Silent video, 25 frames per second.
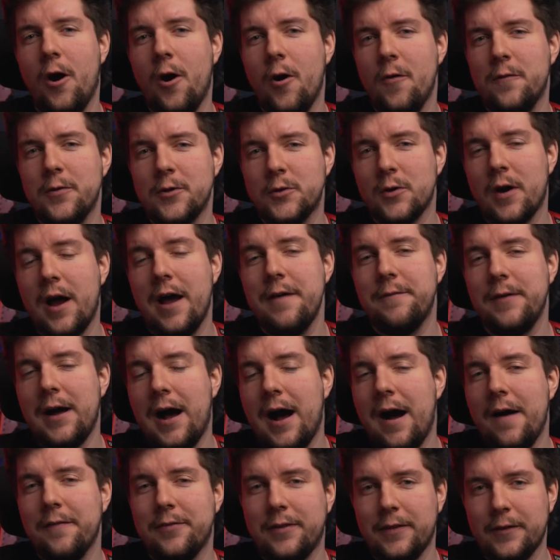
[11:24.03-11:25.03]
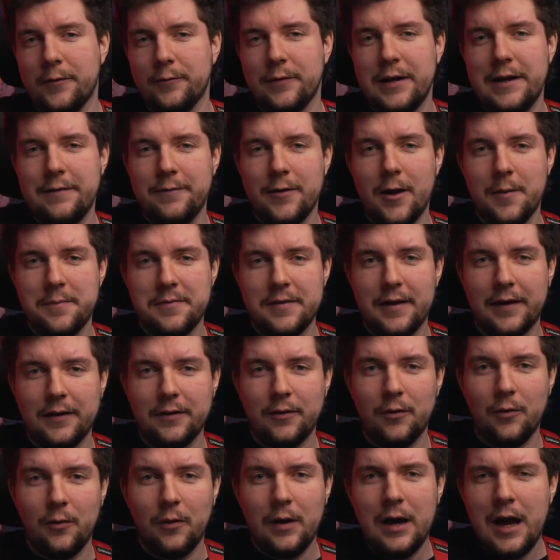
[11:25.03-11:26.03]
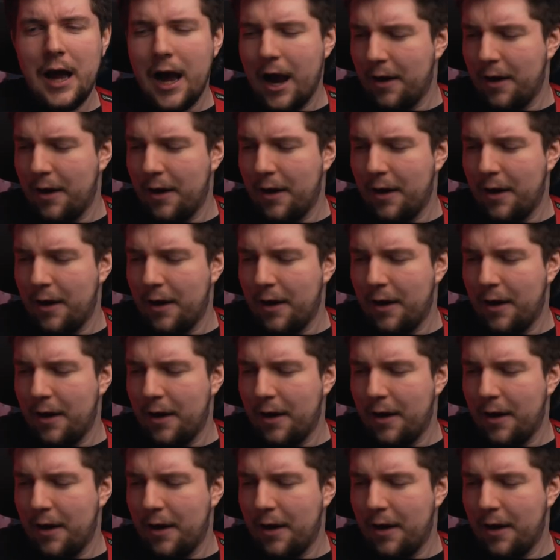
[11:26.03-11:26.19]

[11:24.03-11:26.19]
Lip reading: overdrive after the reverb signal.